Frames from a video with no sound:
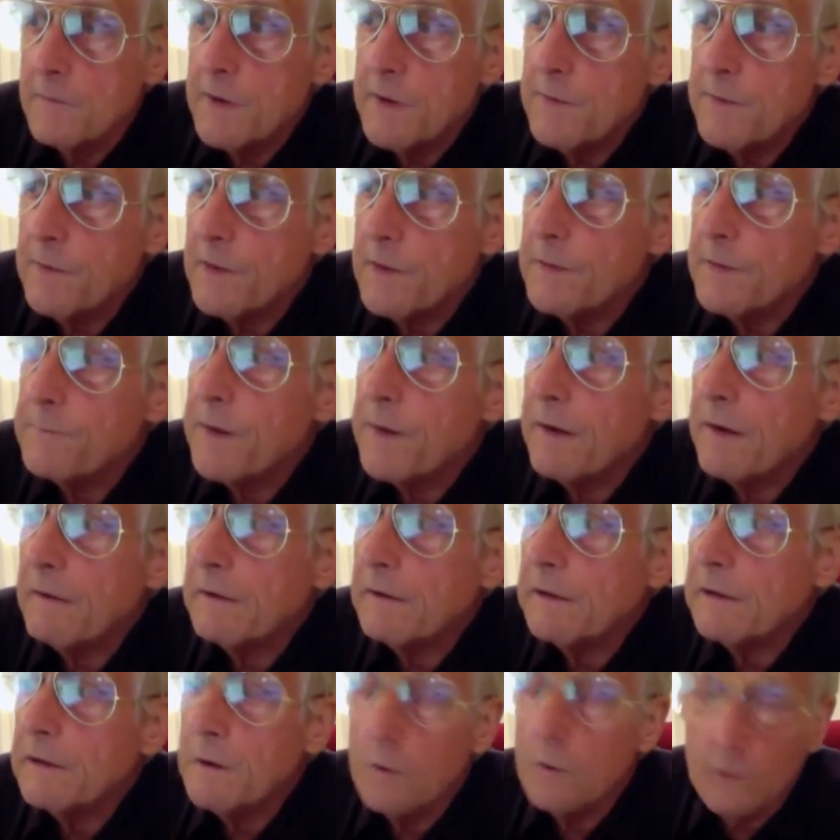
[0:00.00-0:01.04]
people
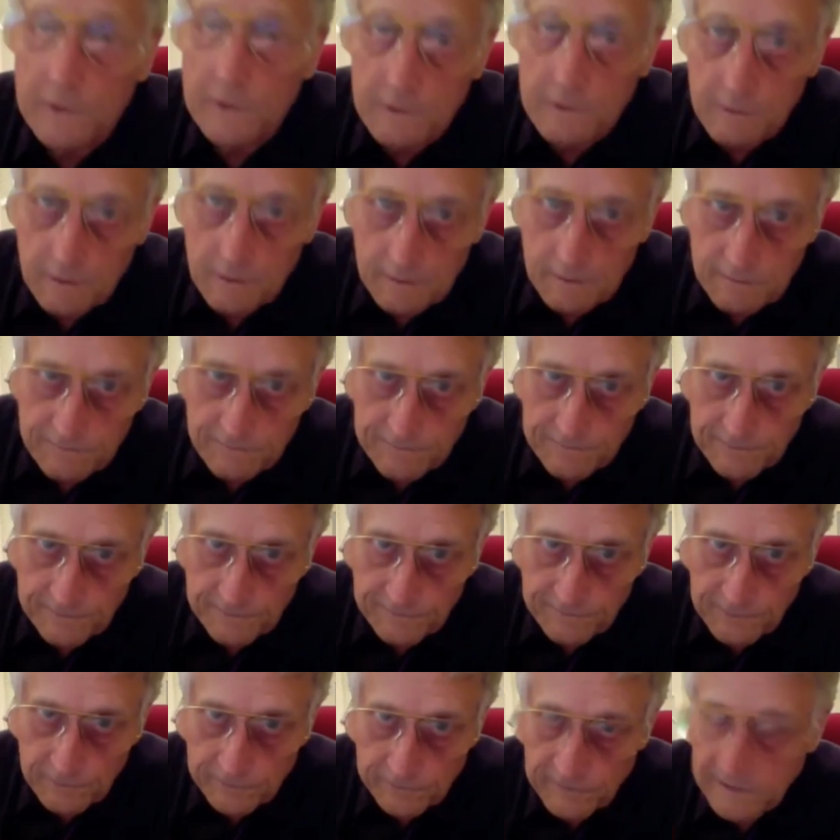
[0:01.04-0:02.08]
apparently only heard the
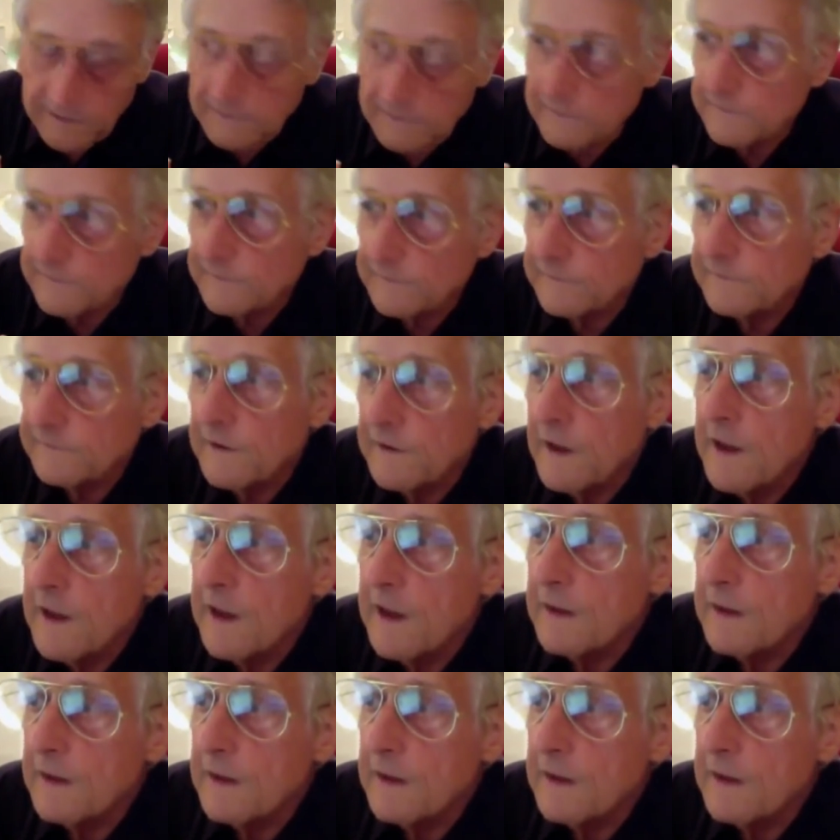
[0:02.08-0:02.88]
first few sentences